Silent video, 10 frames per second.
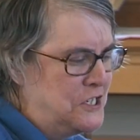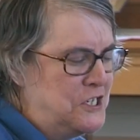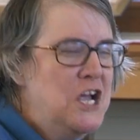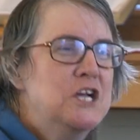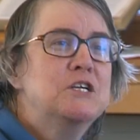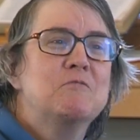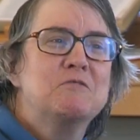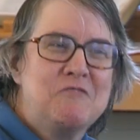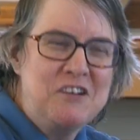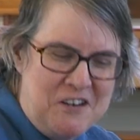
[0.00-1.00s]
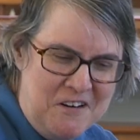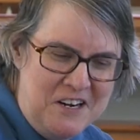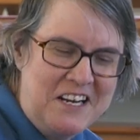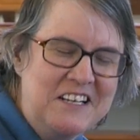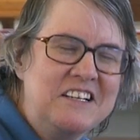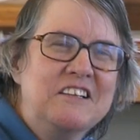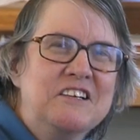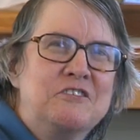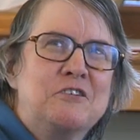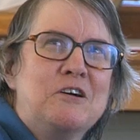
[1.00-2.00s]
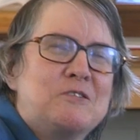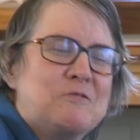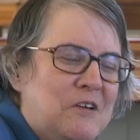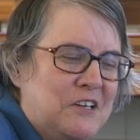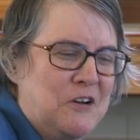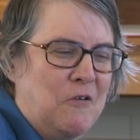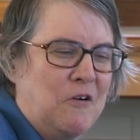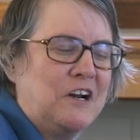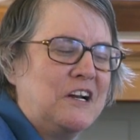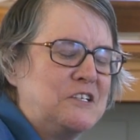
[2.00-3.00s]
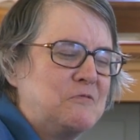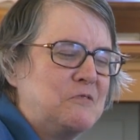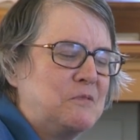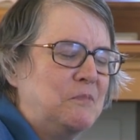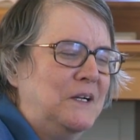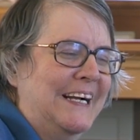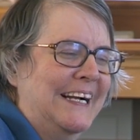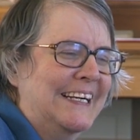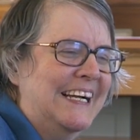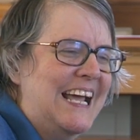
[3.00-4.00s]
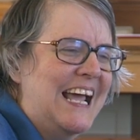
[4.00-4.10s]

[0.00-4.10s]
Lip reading: and she was returning it to the church while the organist was playing.